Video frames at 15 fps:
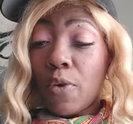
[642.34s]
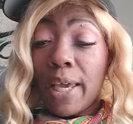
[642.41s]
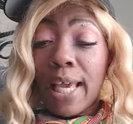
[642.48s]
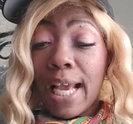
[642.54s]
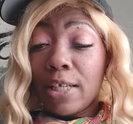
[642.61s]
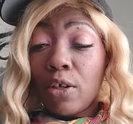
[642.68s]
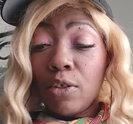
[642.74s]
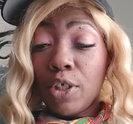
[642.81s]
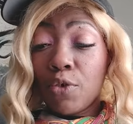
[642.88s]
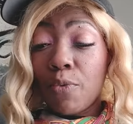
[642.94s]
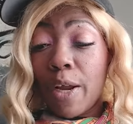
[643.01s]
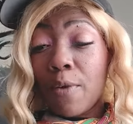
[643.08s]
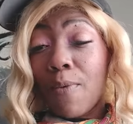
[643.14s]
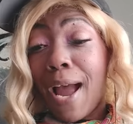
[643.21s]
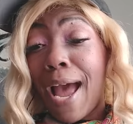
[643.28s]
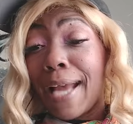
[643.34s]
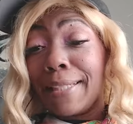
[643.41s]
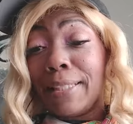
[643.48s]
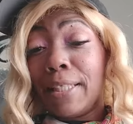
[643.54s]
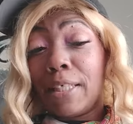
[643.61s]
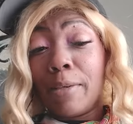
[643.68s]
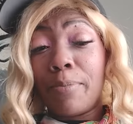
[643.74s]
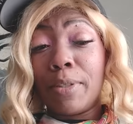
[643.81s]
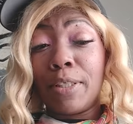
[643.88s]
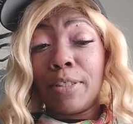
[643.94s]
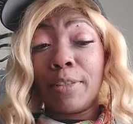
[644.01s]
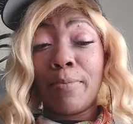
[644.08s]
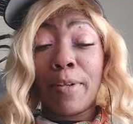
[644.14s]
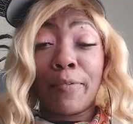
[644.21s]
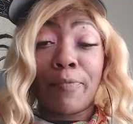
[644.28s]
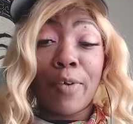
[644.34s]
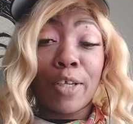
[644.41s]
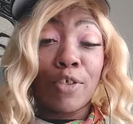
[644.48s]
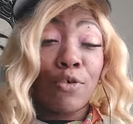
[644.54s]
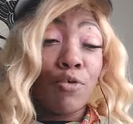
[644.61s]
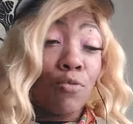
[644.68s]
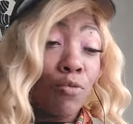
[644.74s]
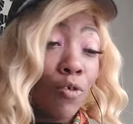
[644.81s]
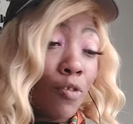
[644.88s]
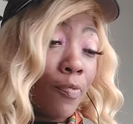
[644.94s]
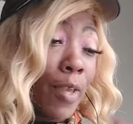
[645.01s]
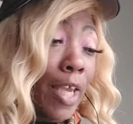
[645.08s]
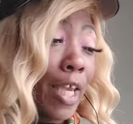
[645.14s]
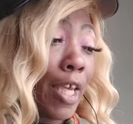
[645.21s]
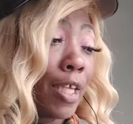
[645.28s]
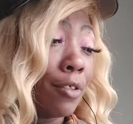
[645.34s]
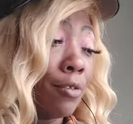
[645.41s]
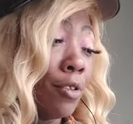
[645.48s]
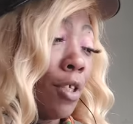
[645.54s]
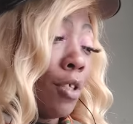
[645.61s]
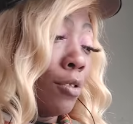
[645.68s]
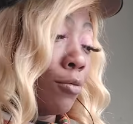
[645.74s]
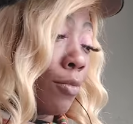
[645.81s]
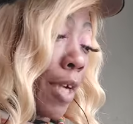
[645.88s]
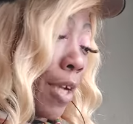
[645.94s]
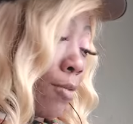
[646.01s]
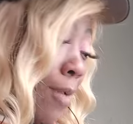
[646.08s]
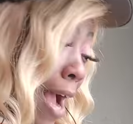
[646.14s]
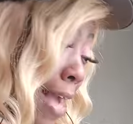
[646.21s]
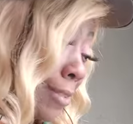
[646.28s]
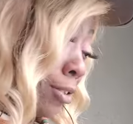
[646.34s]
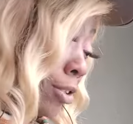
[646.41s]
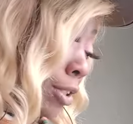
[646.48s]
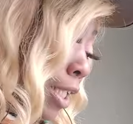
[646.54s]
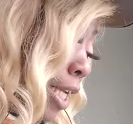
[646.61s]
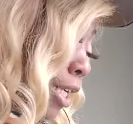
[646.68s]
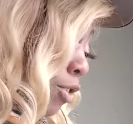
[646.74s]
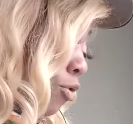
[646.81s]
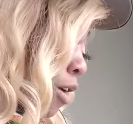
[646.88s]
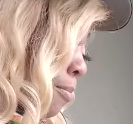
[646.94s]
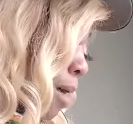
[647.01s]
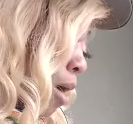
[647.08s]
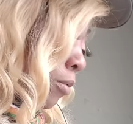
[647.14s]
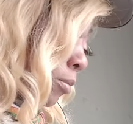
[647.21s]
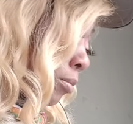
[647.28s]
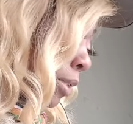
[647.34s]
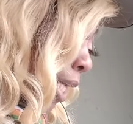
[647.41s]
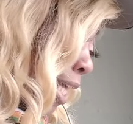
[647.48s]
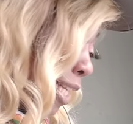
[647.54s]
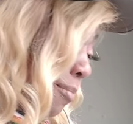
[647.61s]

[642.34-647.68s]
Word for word: ain't got no little Red Riding Hood up in this motherfucker. You the wolf and Red Riding Hood and the grandma and the